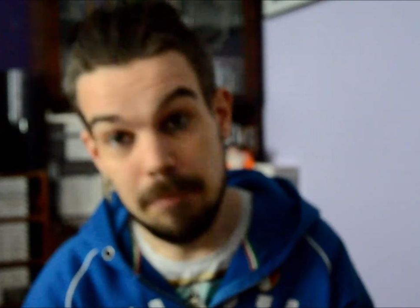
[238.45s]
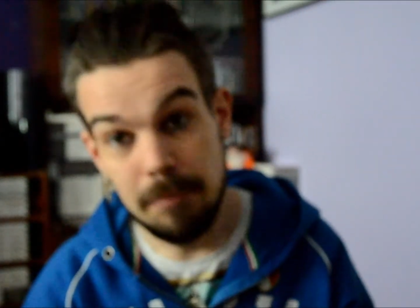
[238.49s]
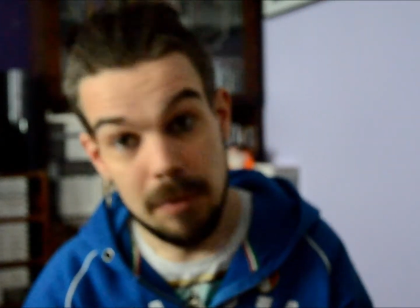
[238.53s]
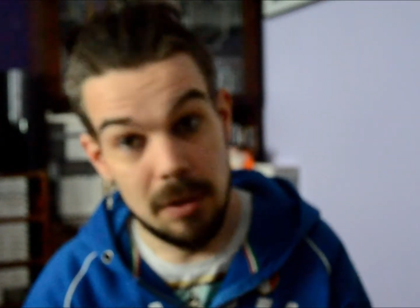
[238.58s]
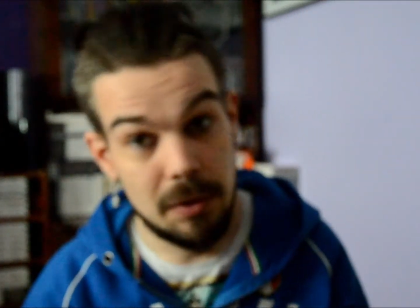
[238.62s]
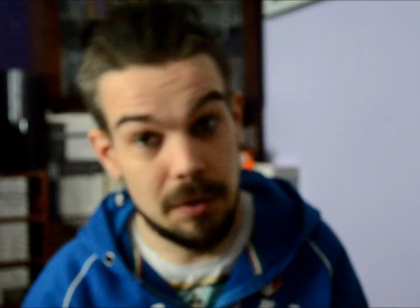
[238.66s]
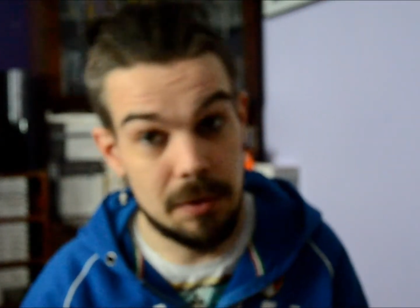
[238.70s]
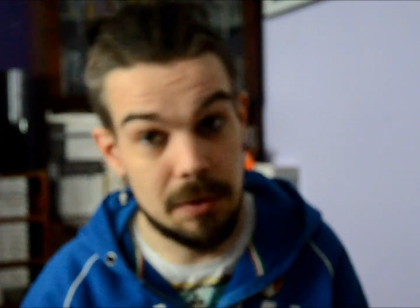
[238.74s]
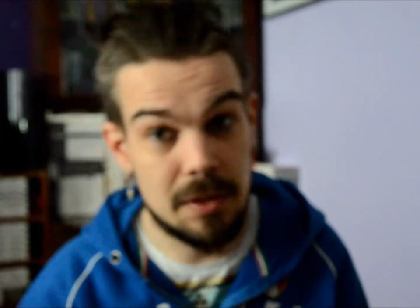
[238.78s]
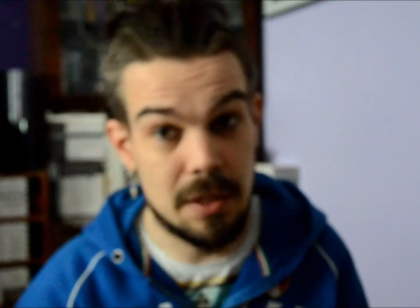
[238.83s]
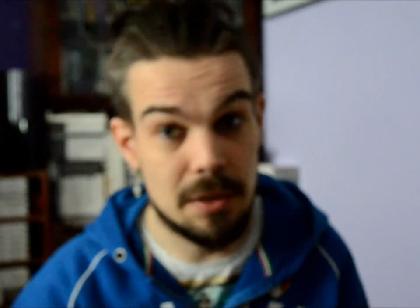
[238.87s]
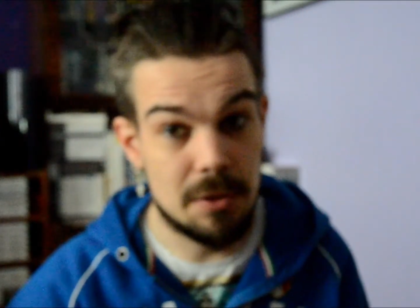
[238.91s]

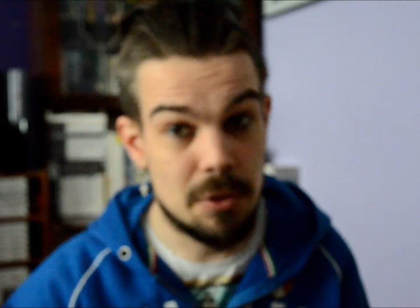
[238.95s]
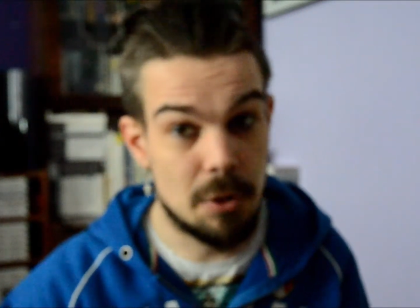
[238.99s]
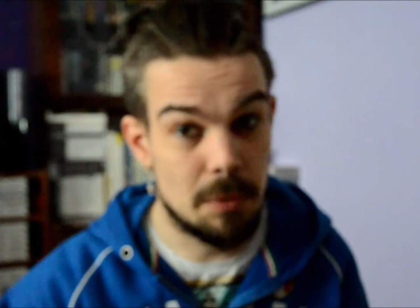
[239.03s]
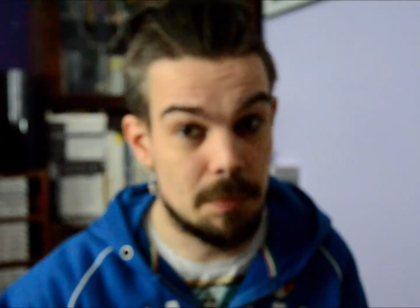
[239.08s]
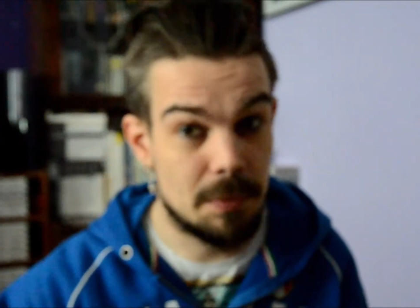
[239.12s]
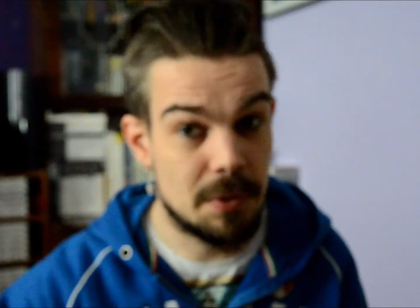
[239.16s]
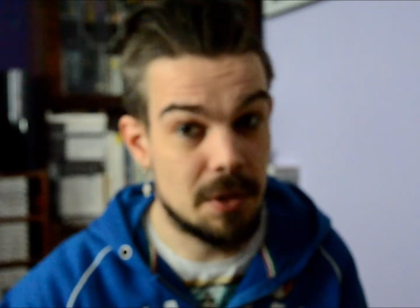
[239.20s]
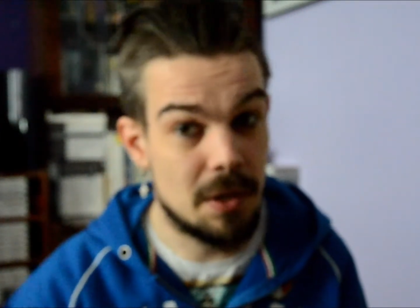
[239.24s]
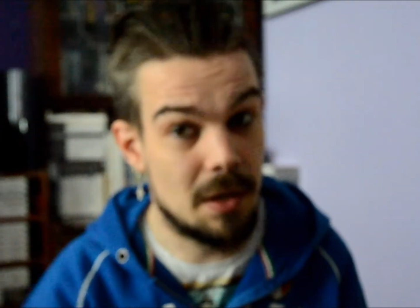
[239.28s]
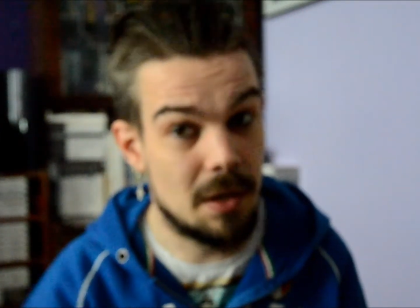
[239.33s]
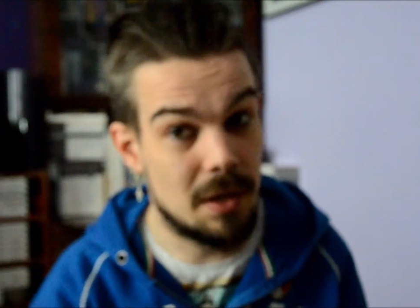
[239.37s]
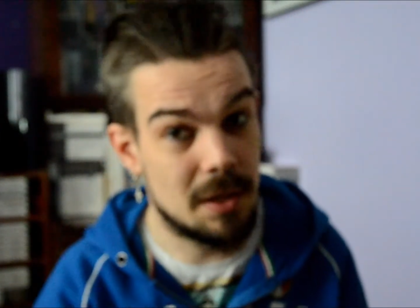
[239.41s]
look the
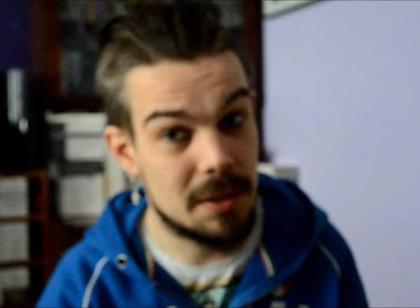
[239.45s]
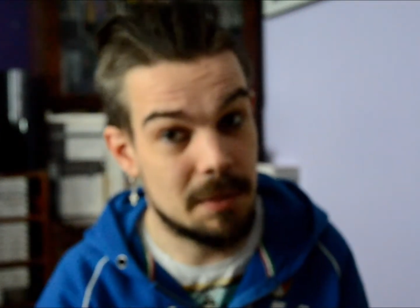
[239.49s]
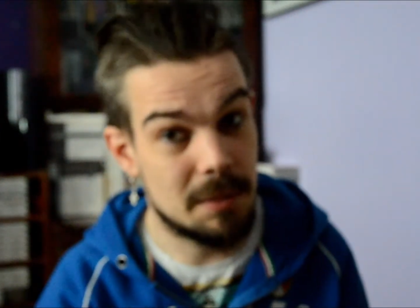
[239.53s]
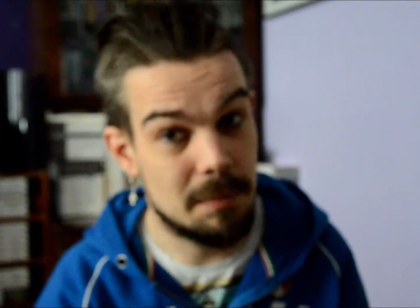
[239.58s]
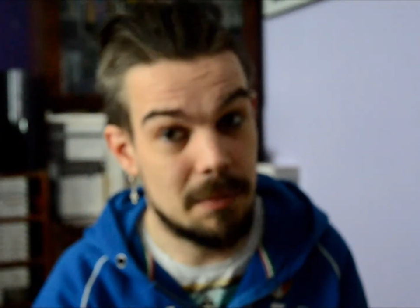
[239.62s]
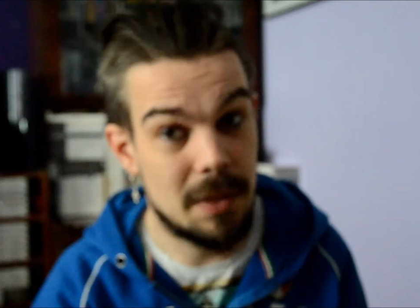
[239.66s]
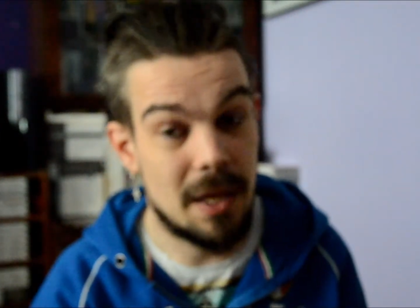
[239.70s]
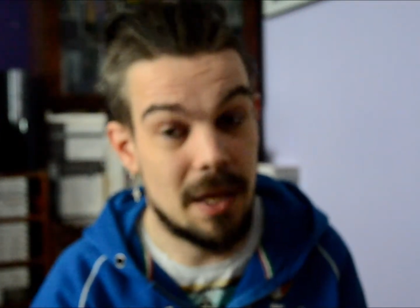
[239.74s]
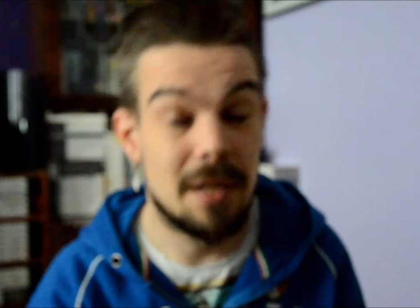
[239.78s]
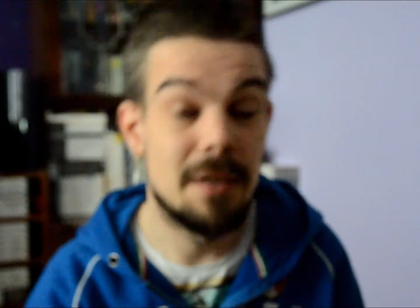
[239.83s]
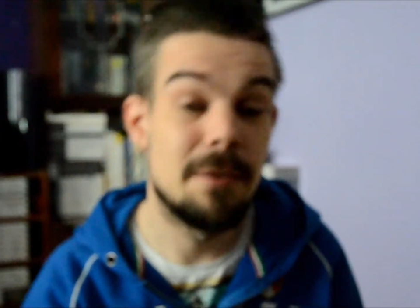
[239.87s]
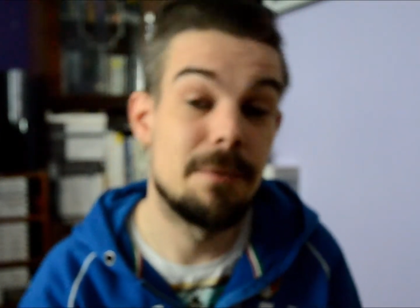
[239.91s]
top card,
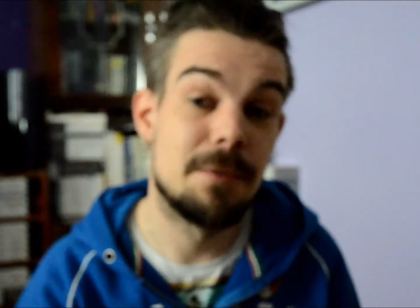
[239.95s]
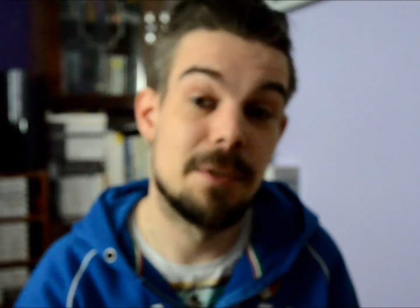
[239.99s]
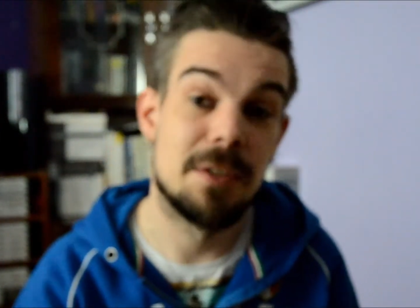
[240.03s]
and if